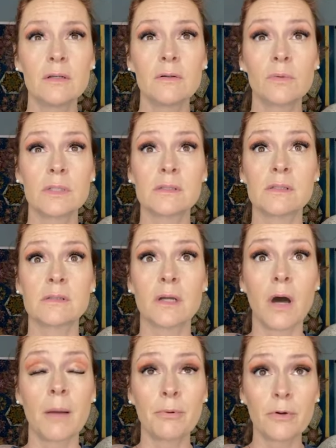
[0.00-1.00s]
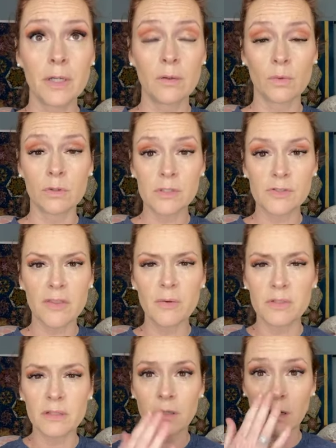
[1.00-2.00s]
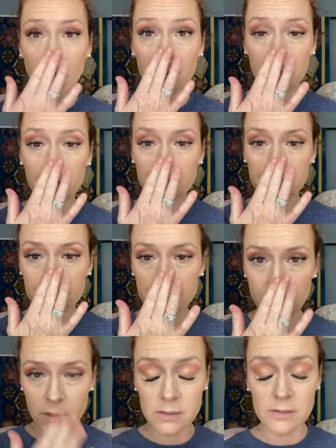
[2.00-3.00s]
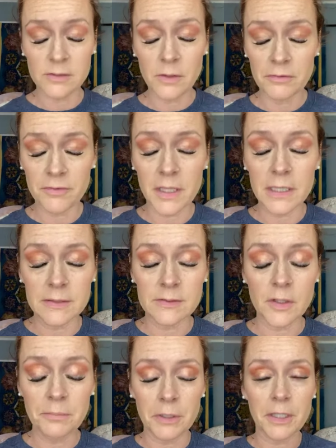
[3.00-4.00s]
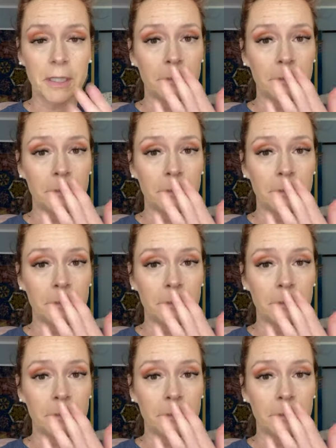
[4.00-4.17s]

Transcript: what is this, the coppery orange? I think we did the copper. It's so fun, so pretty.